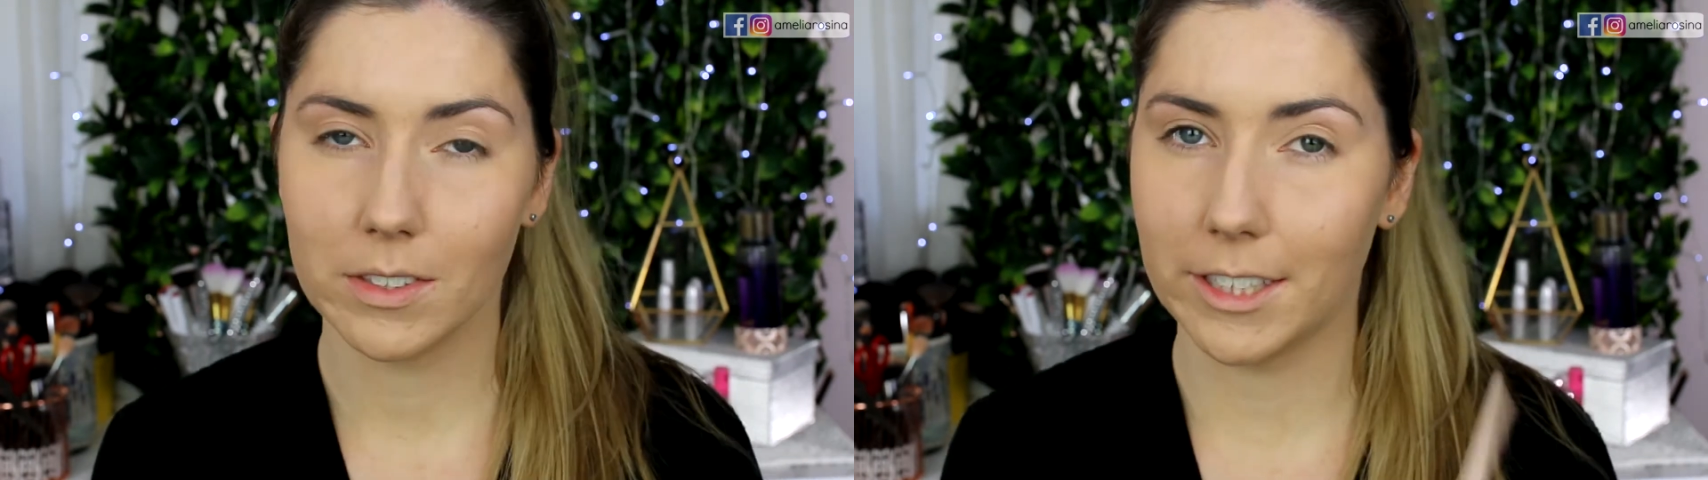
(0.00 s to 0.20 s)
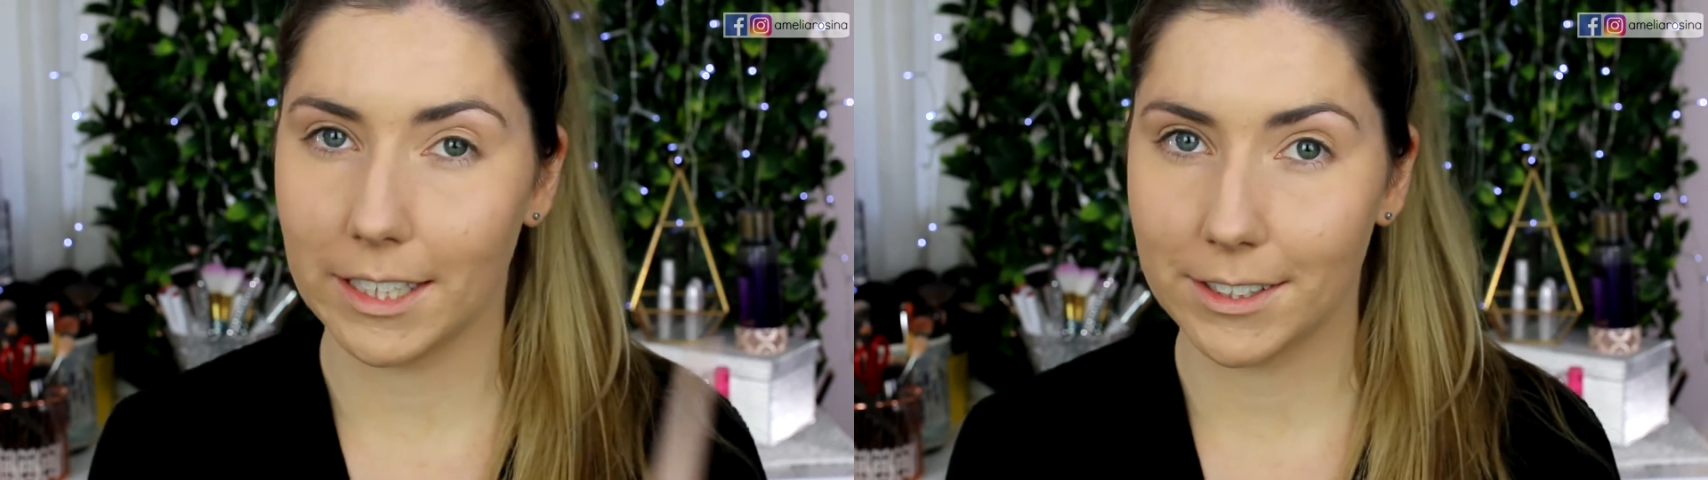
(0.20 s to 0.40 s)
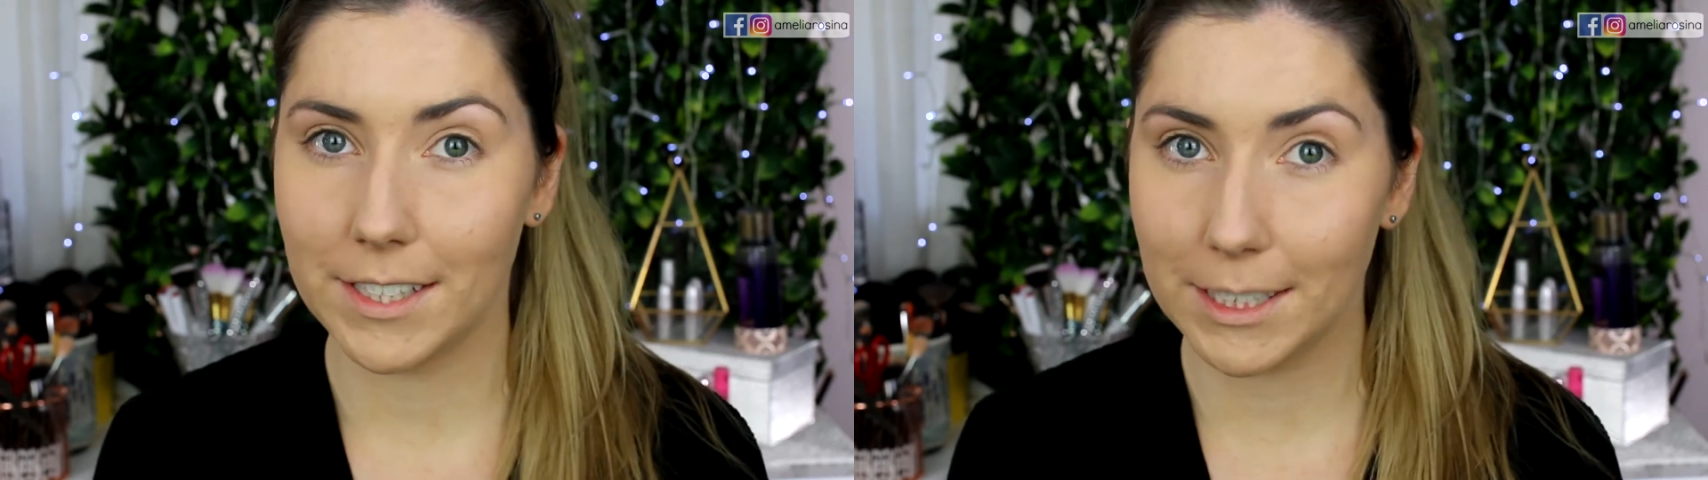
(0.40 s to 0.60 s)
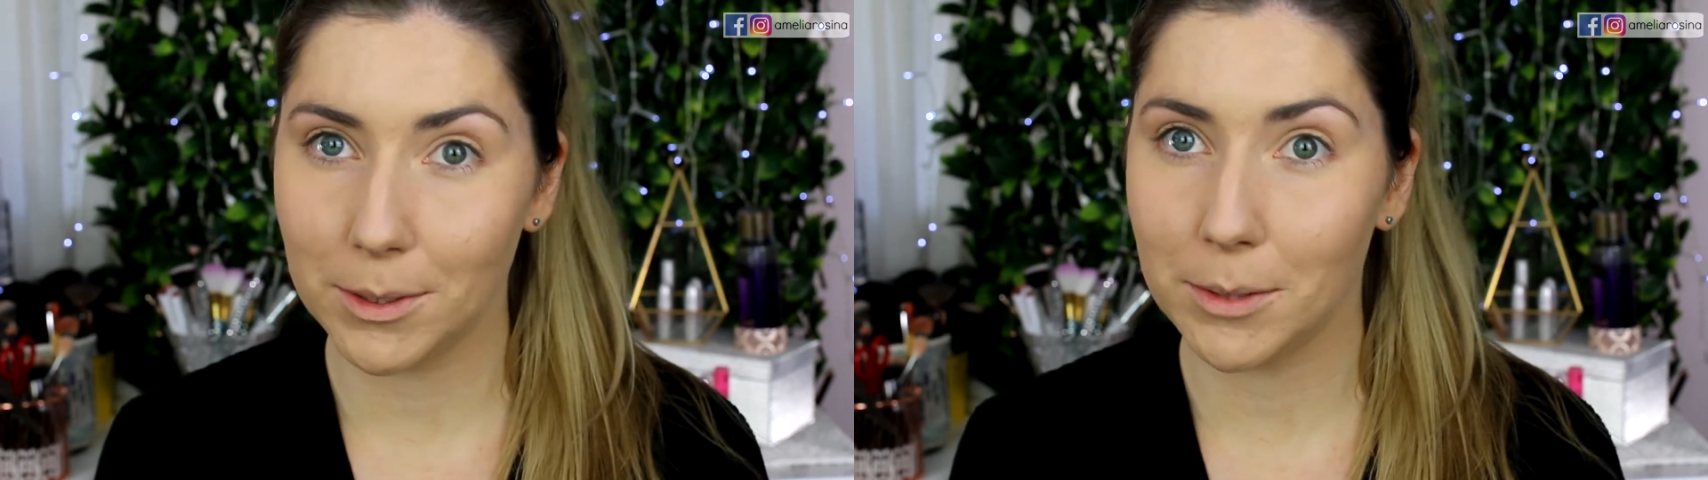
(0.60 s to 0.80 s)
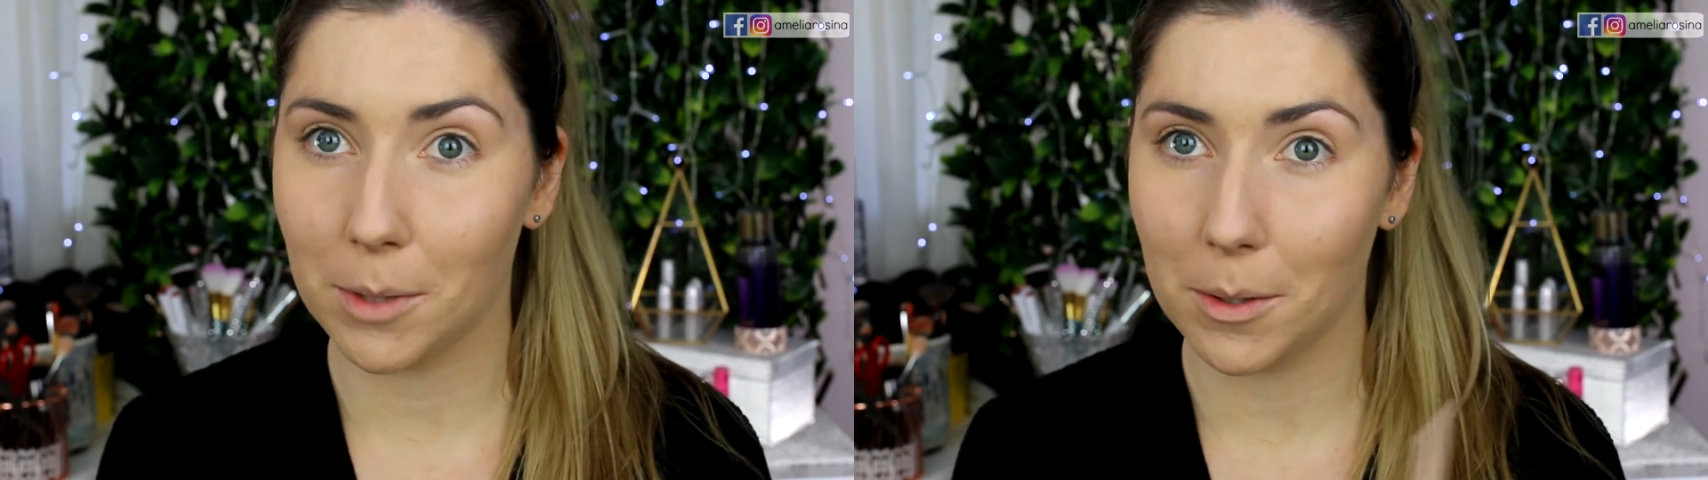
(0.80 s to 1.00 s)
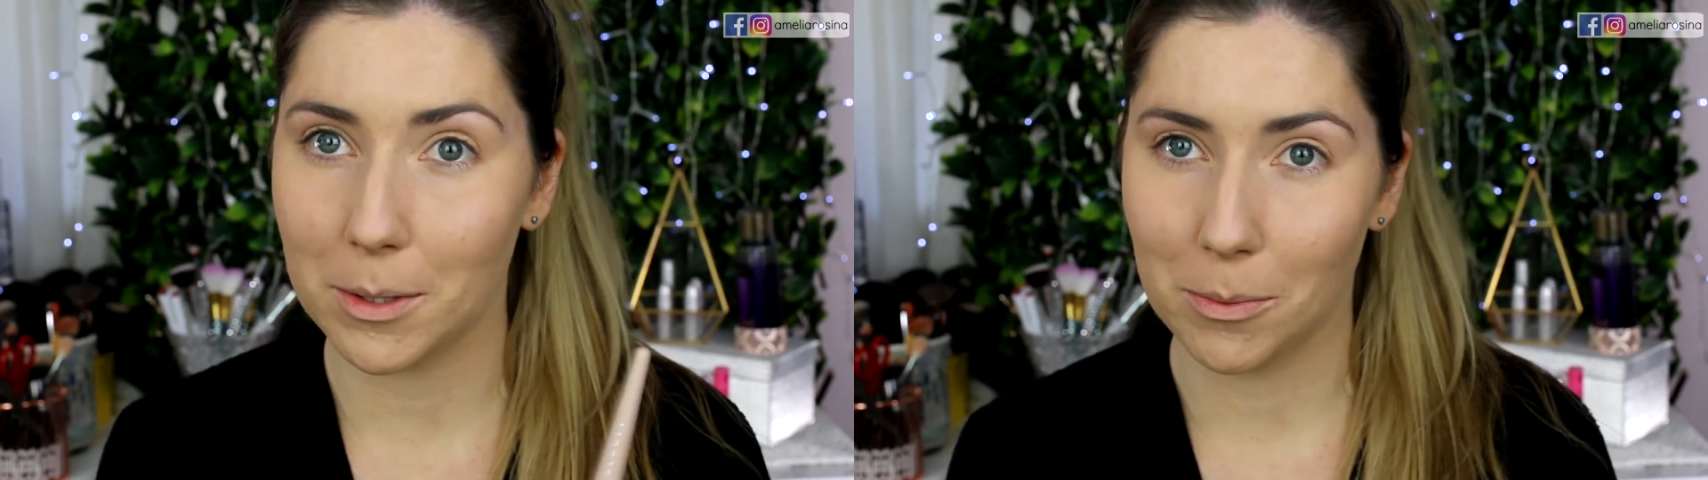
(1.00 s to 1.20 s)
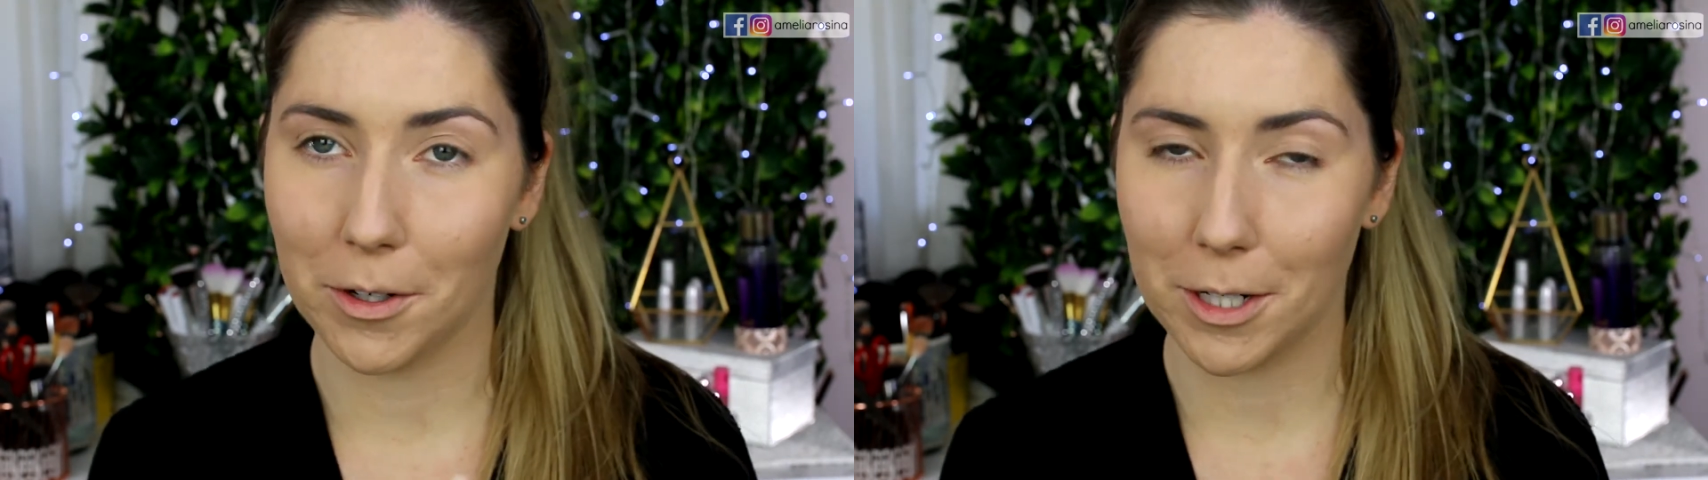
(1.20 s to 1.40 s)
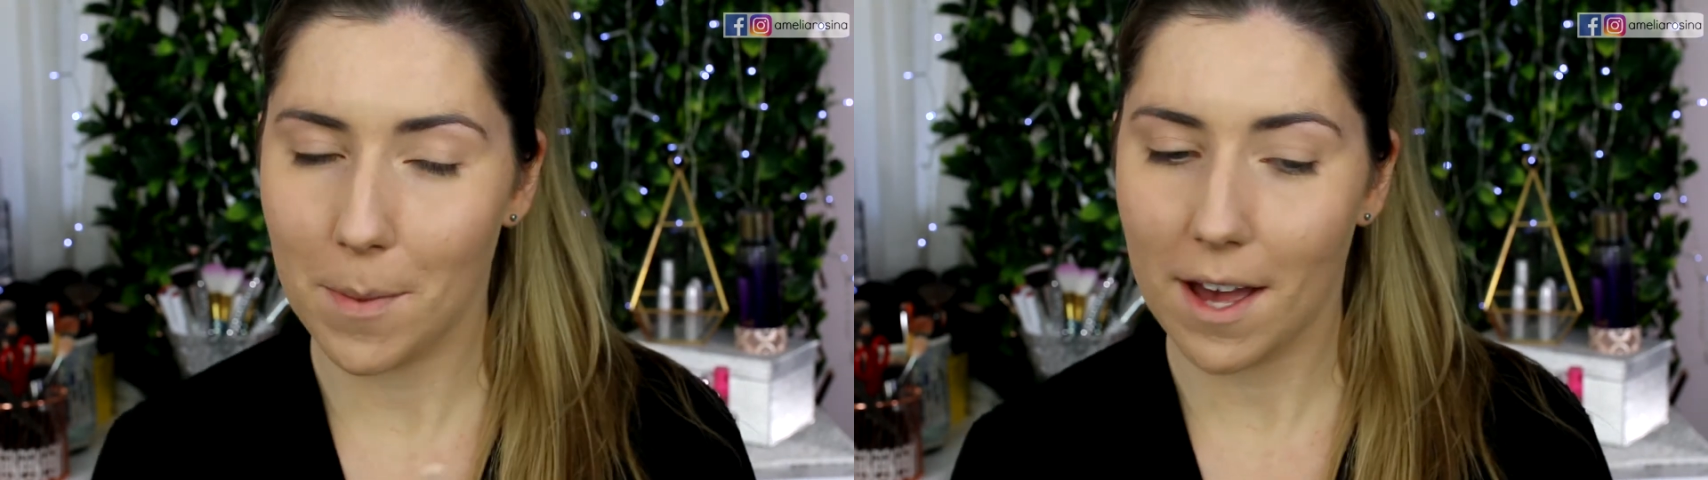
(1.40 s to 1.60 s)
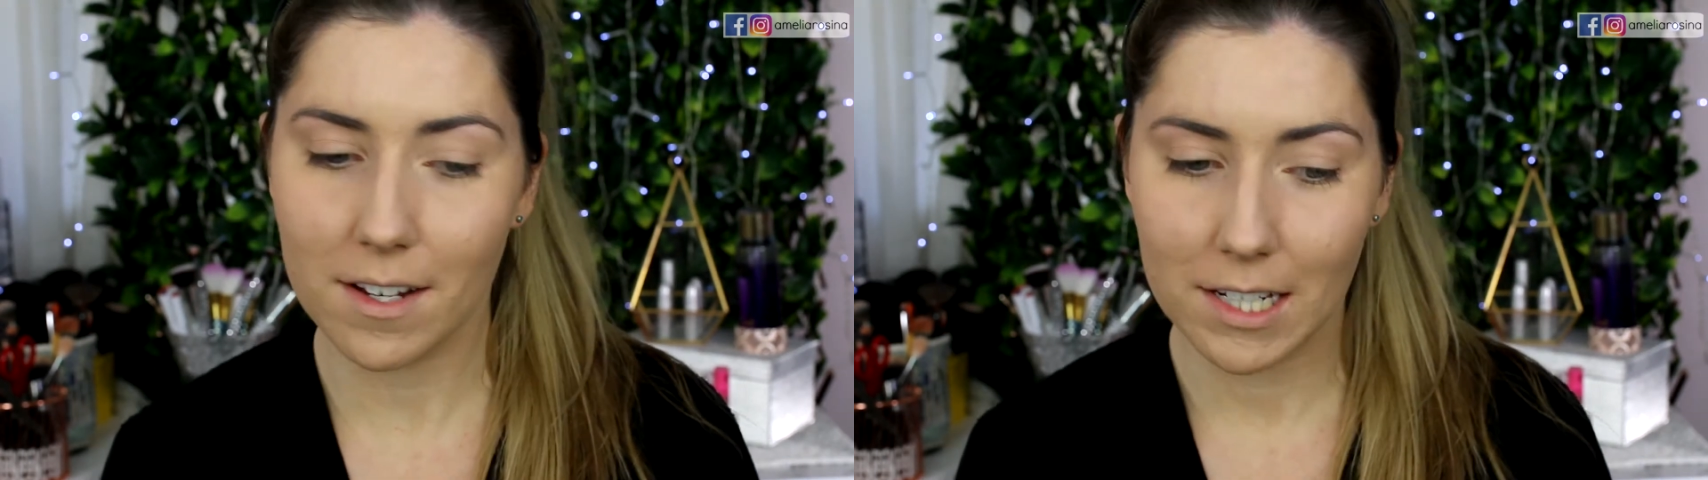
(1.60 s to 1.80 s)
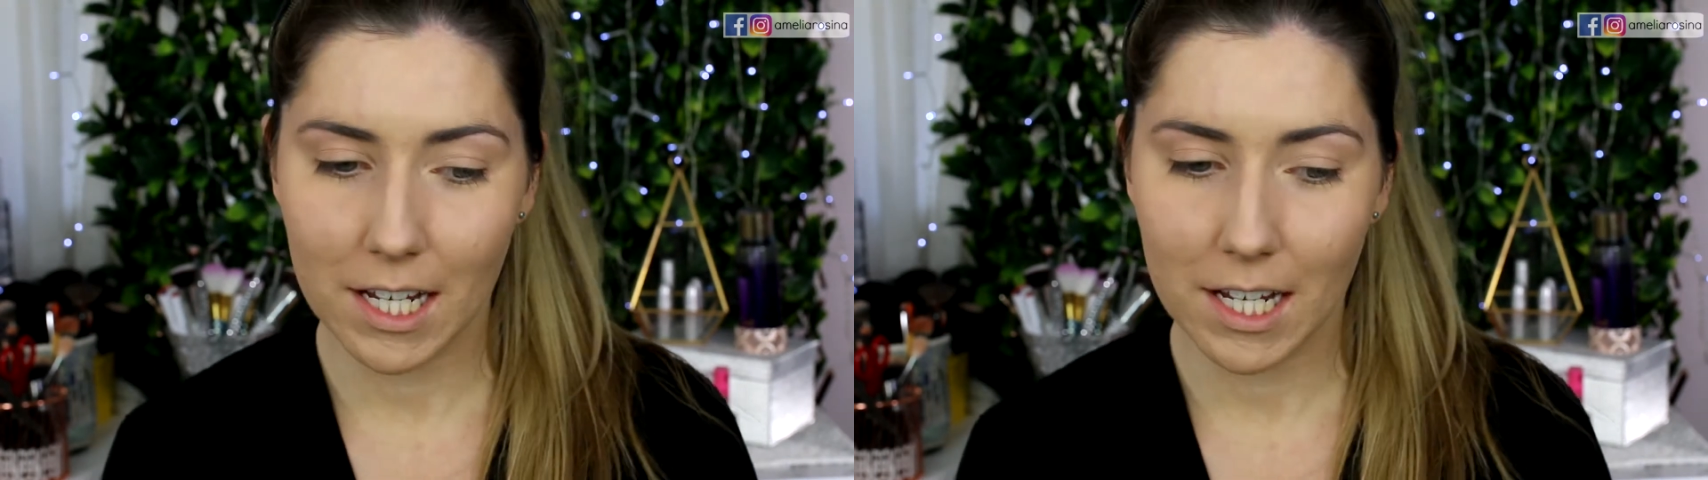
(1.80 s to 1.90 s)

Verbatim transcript: Okay, so this is what I was worried about.